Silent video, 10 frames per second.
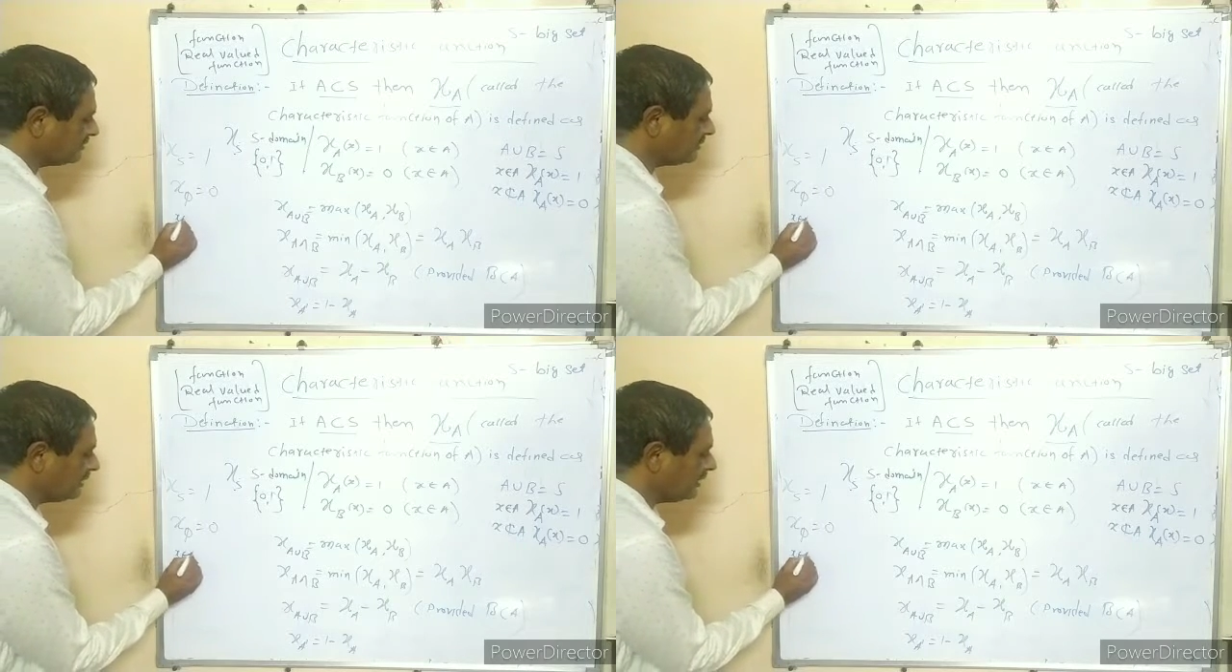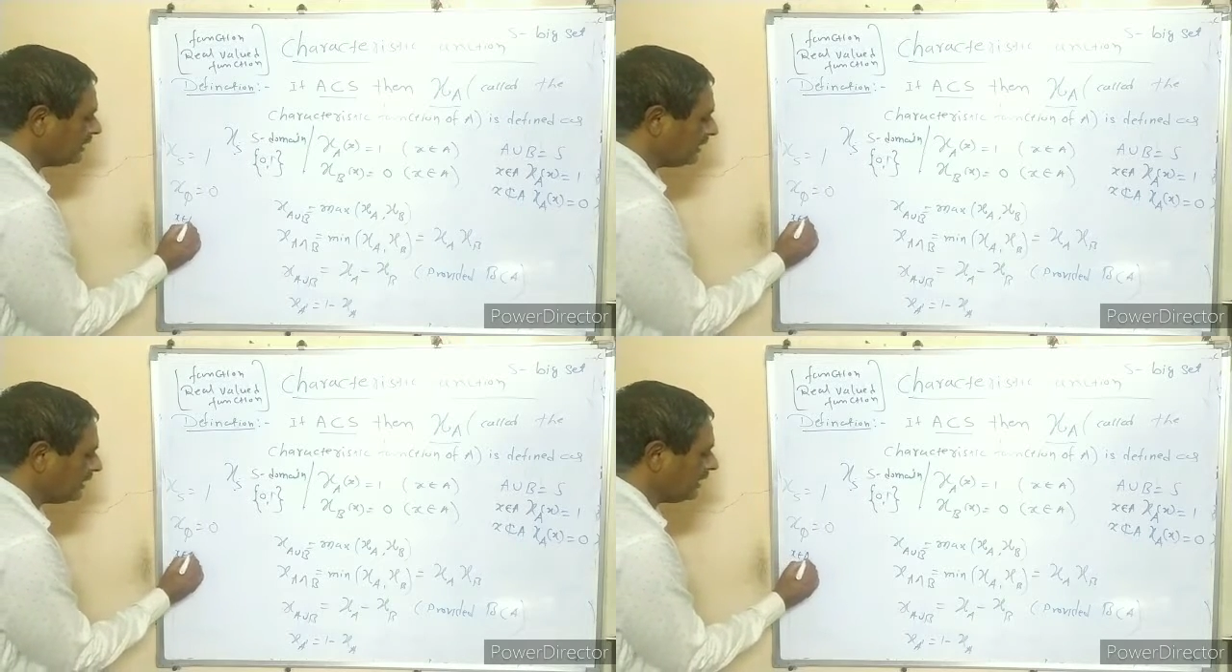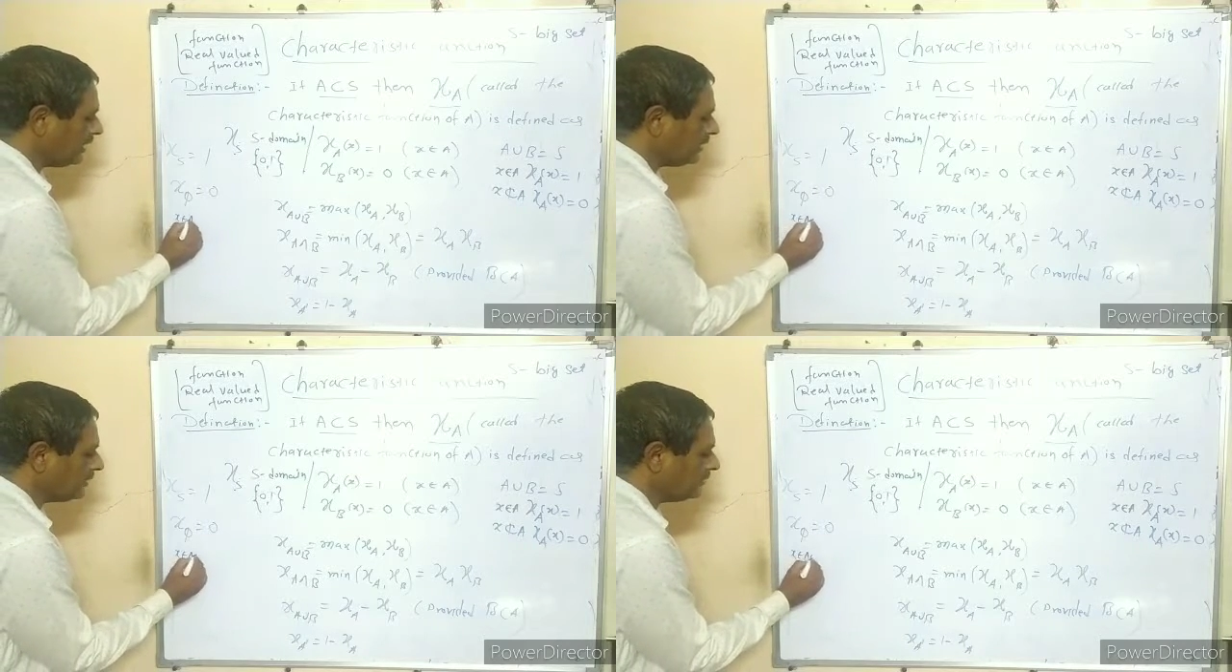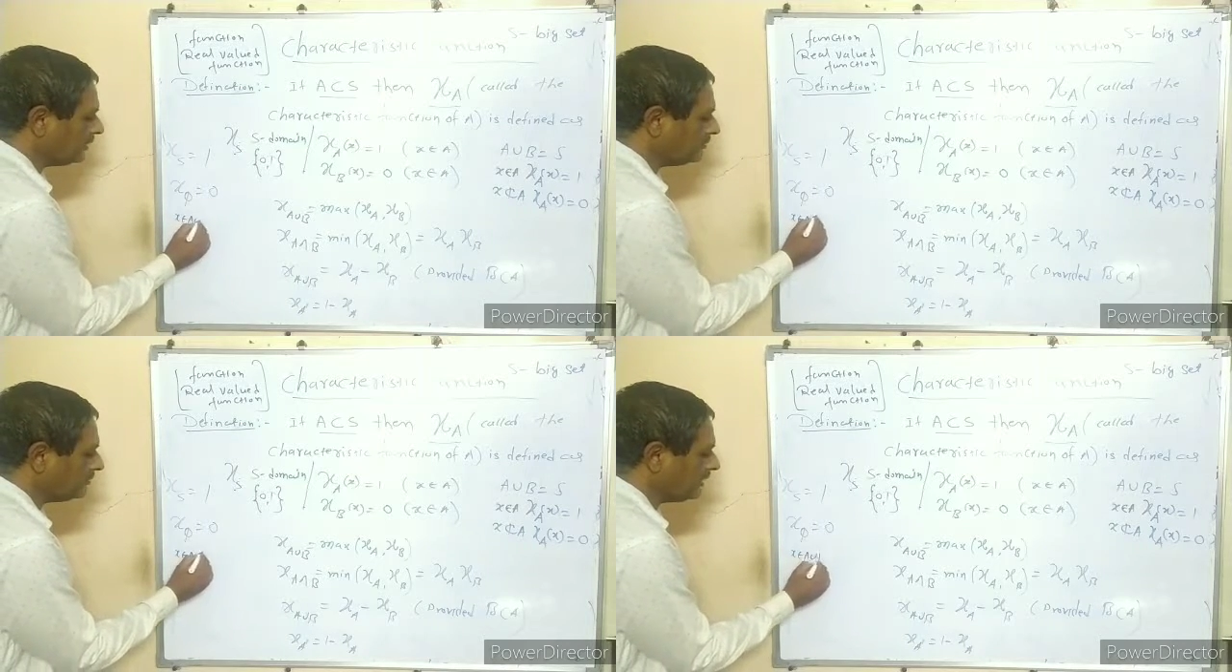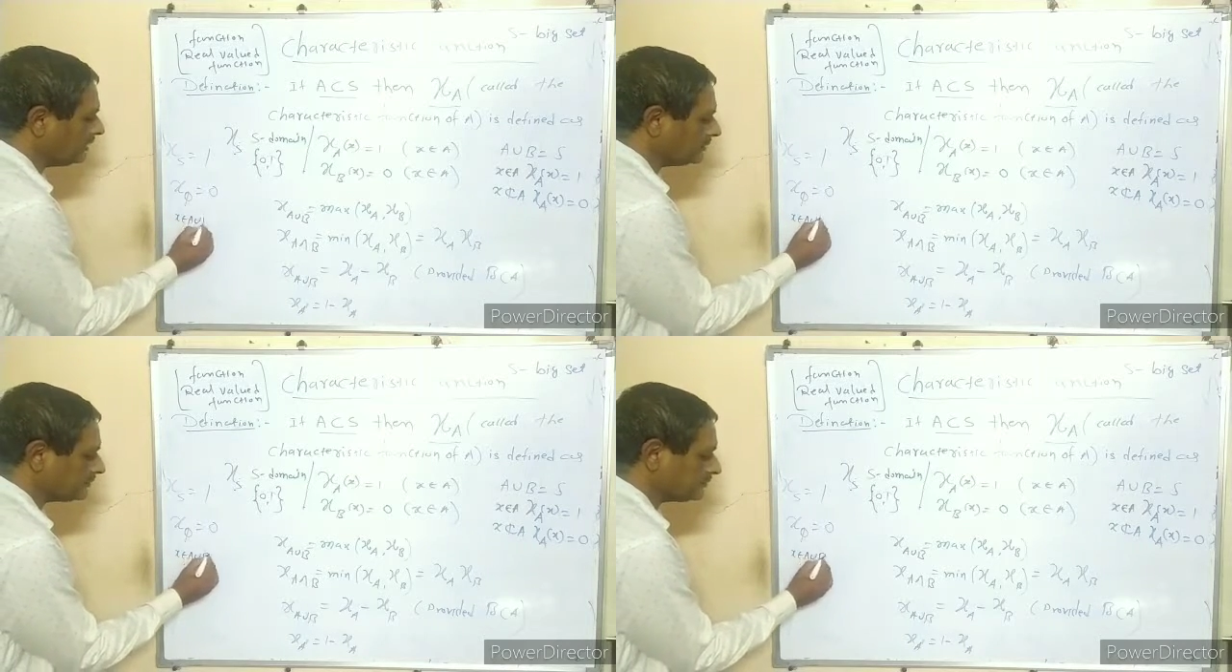to A union
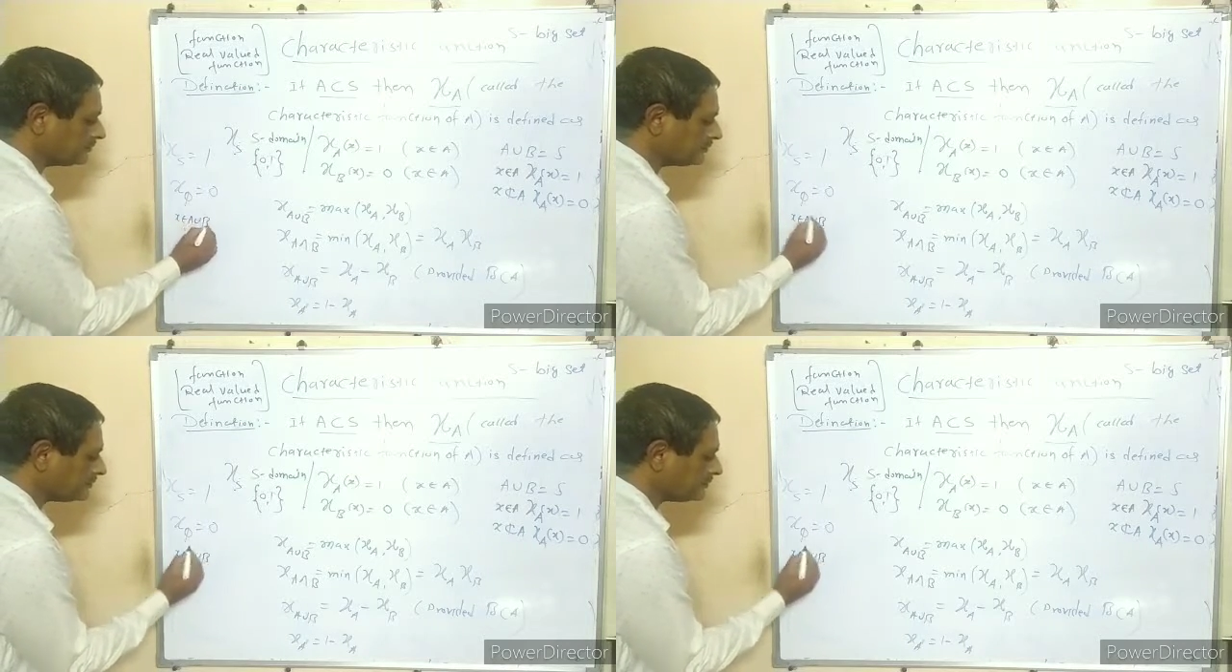B,